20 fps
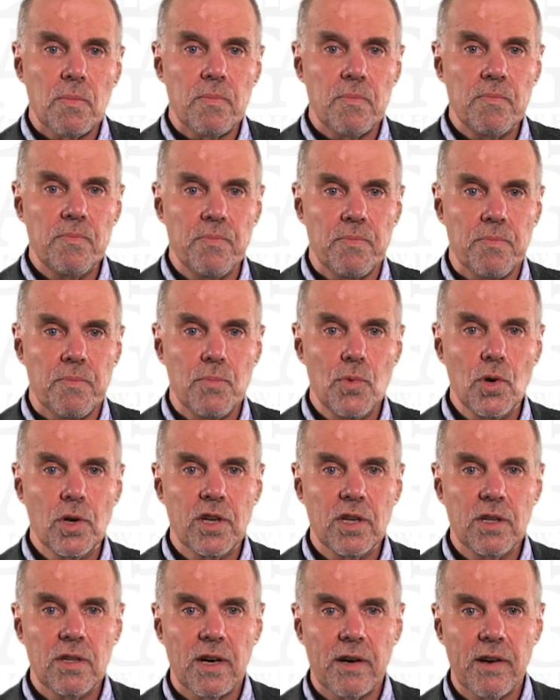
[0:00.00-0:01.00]

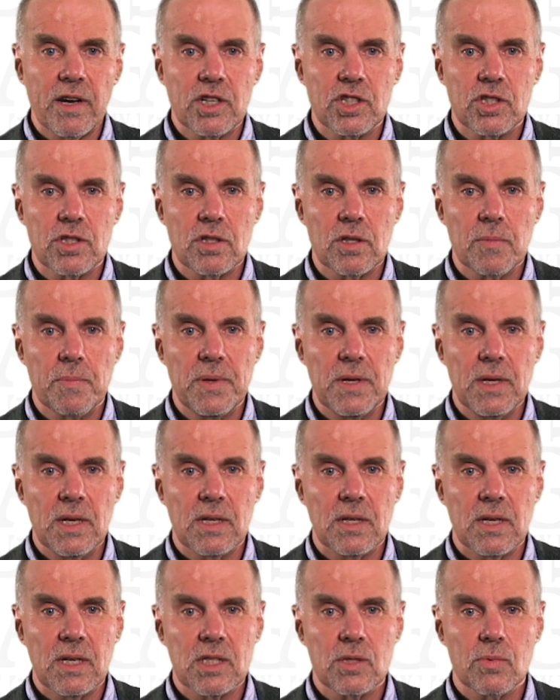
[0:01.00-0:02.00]
Multidirectional P
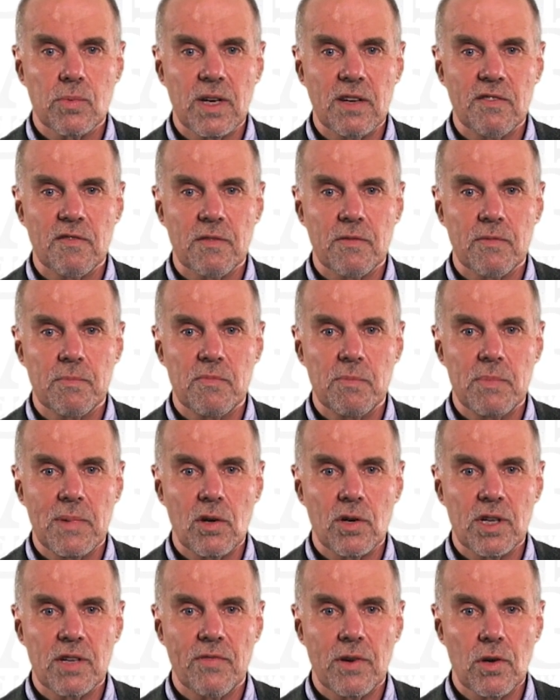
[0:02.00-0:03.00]
and S wave
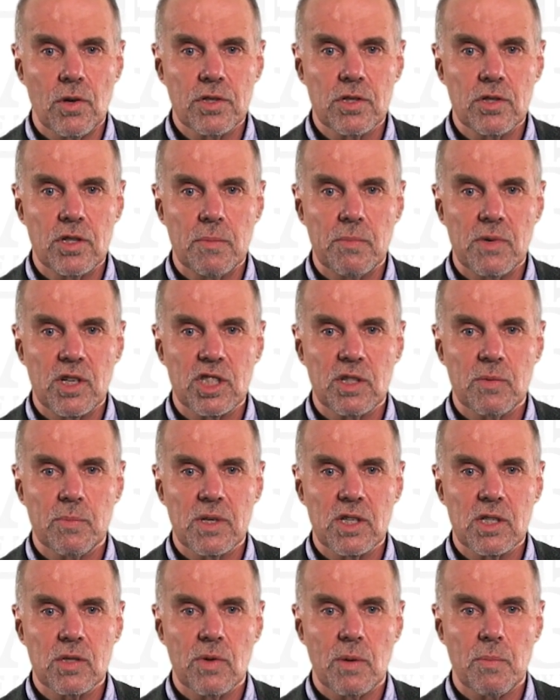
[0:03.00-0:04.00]
velocity
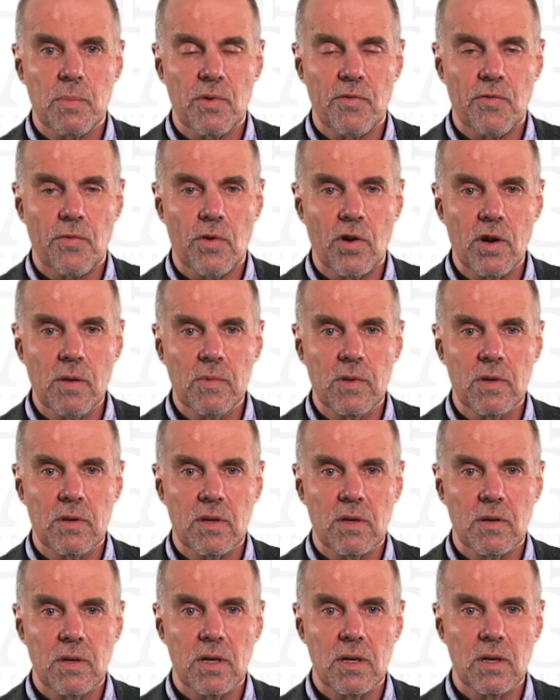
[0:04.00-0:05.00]
measurements were performed
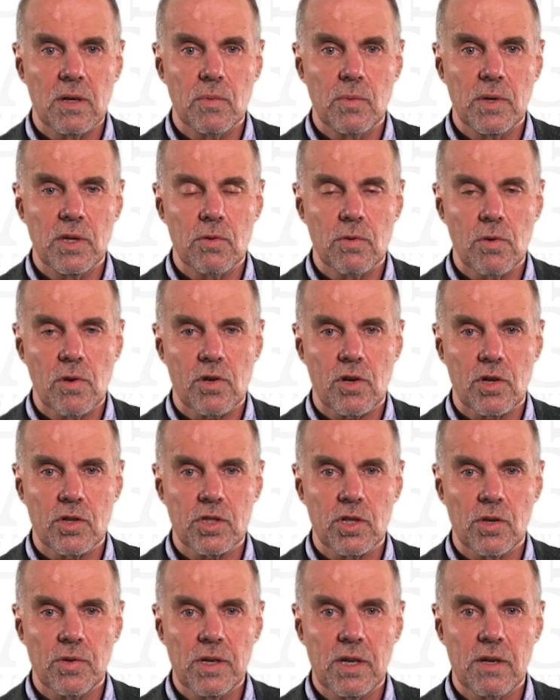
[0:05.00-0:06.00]
with
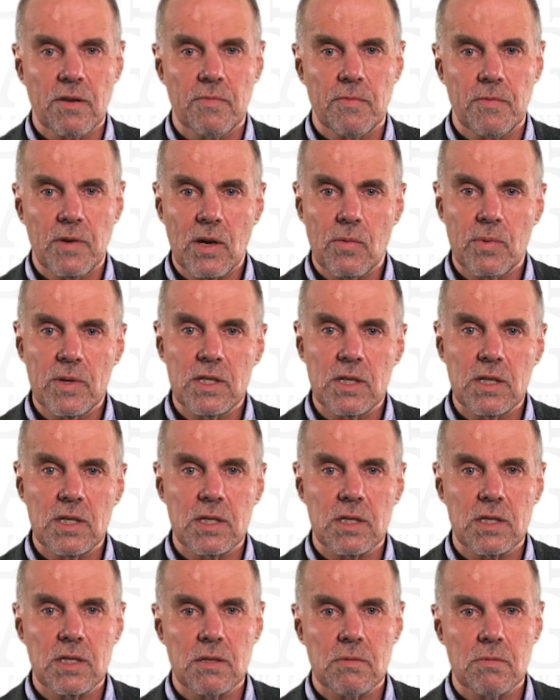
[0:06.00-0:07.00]
ultrasonic
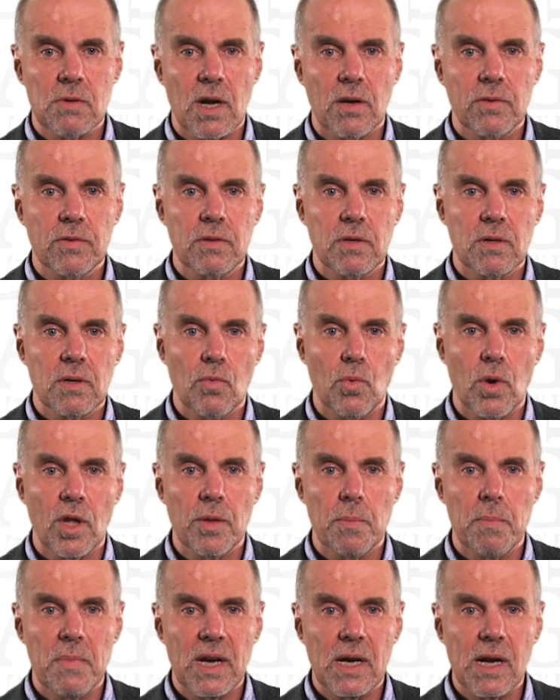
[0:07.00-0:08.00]
frequencies around
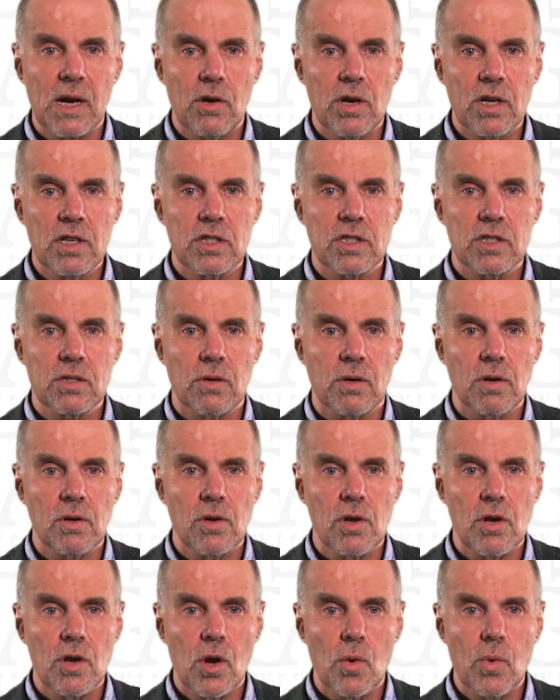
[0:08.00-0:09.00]
1 megahertz or
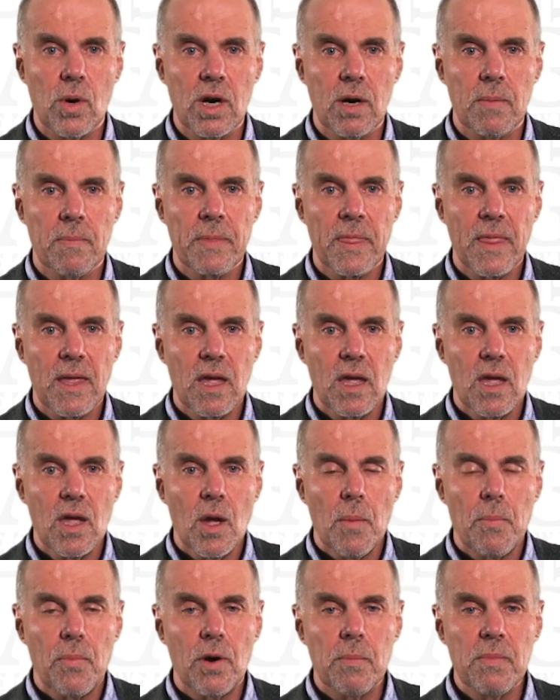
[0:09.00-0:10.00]
lower,
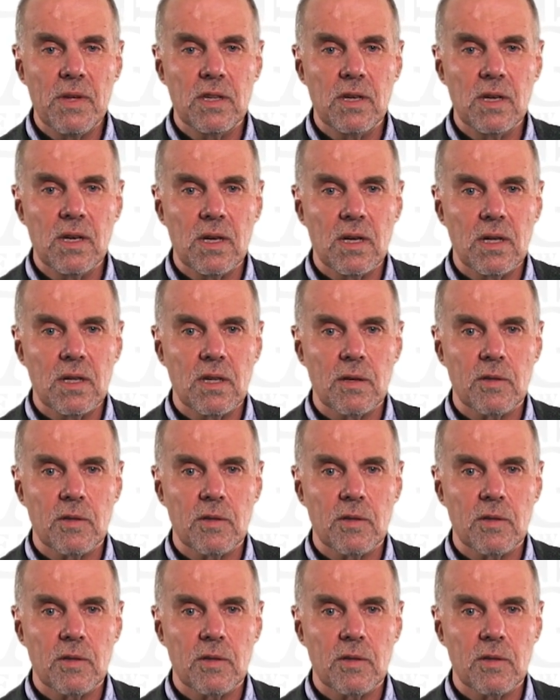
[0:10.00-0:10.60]
permitting